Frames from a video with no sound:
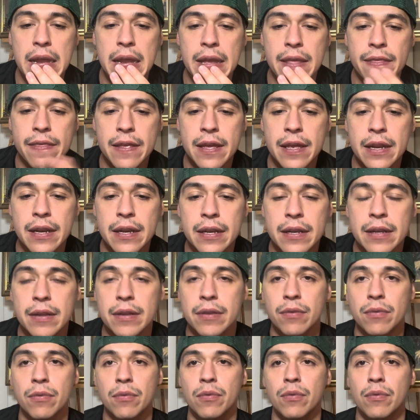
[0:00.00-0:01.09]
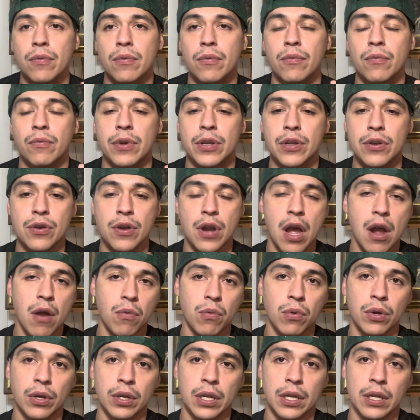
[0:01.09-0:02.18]
and then when you're not
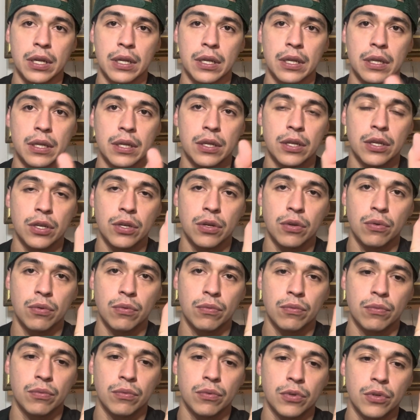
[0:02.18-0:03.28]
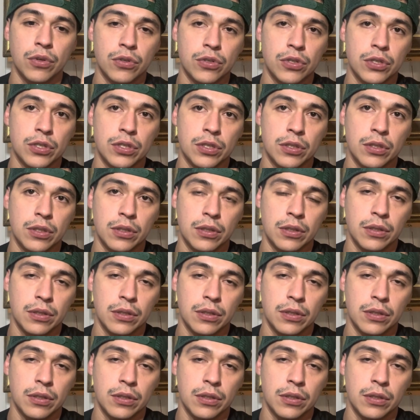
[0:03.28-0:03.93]
working, you're just